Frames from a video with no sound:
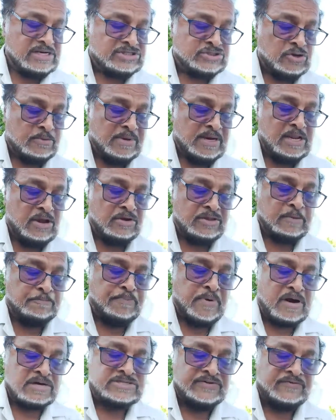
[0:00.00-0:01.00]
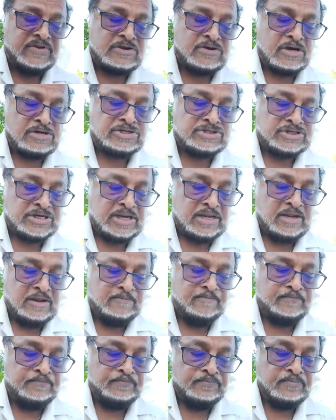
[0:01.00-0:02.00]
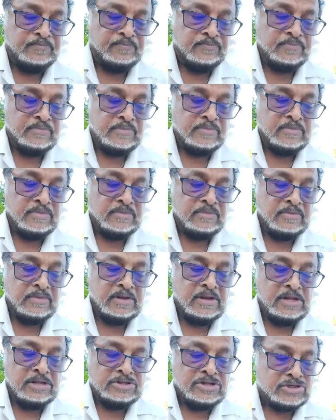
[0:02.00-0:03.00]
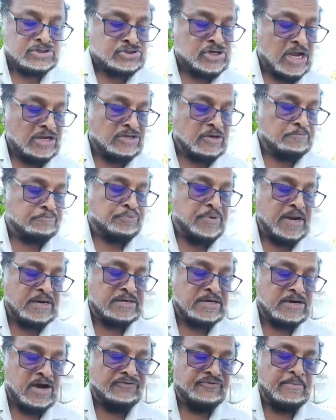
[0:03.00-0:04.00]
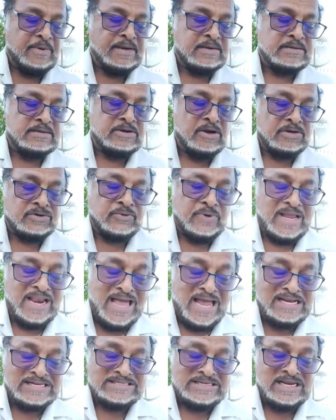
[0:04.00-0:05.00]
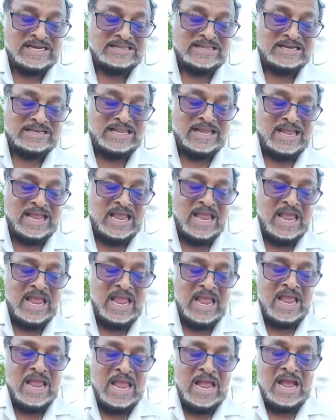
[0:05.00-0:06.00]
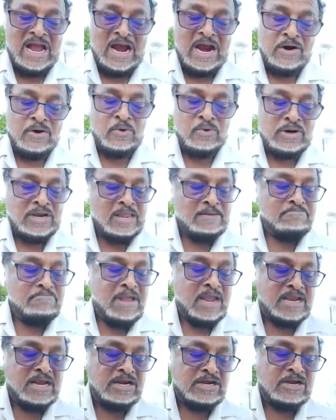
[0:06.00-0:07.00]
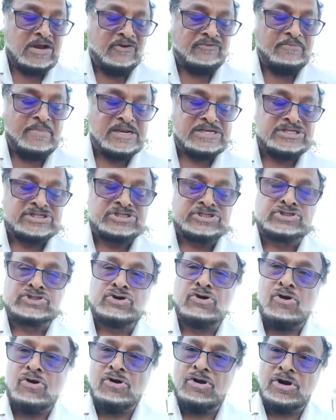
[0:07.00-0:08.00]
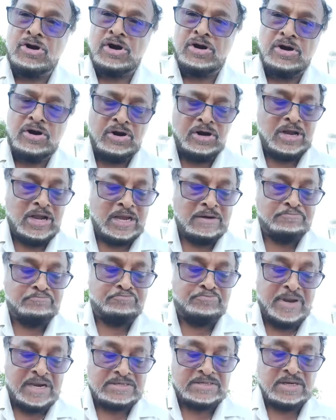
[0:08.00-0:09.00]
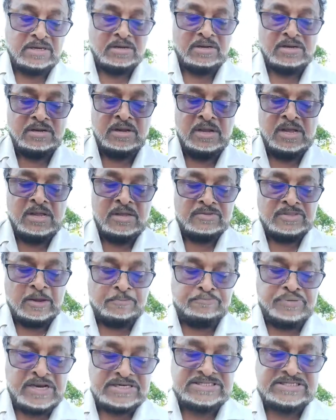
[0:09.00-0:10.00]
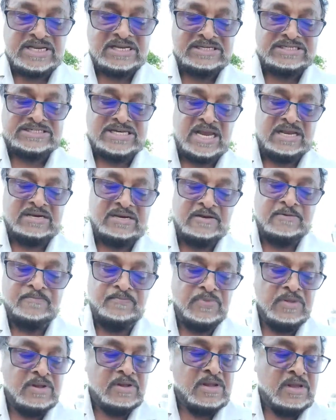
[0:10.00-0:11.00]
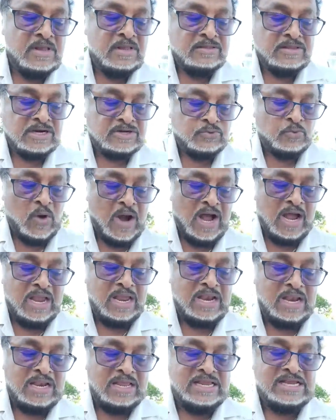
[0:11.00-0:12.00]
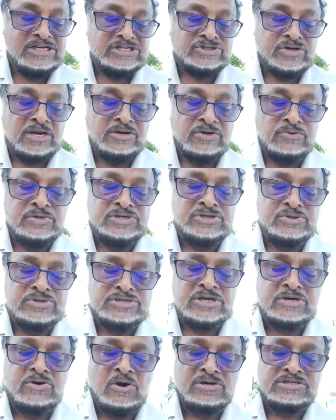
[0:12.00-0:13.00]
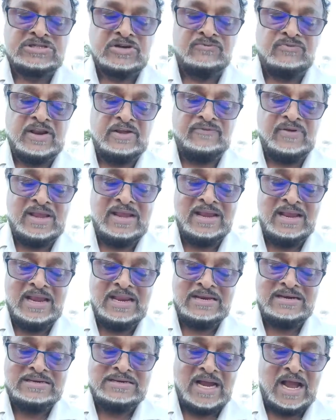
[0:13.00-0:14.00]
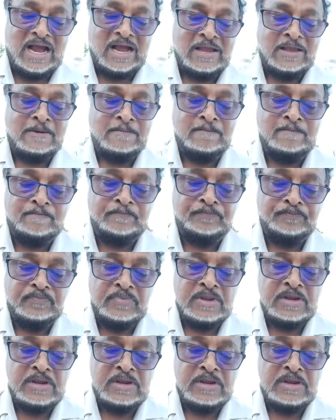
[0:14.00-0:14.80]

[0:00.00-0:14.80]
so many other parts of the country, to try to break the government, not realizing that they are only making the government stronger and better. The president said that while he is trying to reduce the cost of living in time,